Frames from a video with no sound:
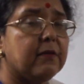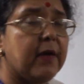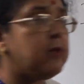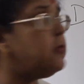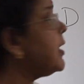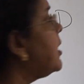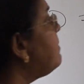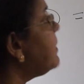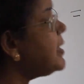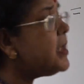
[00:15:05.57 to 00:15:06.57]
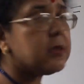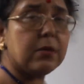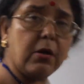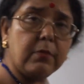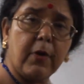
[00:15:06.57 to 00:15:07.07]
value. The company is
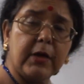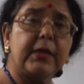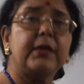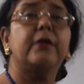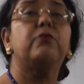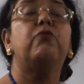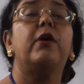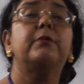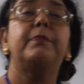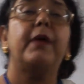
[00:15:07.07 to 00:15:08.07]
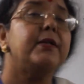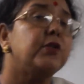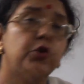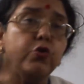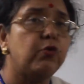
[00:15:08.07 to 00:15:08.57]
not bothered at what price
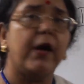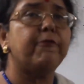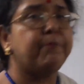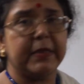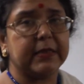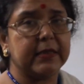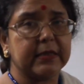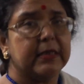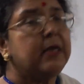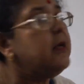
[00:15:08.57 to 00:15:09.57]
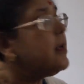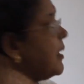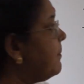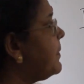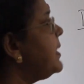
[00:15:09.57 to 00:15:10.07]
you have purchased.
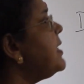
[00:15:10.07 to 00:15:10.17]
Company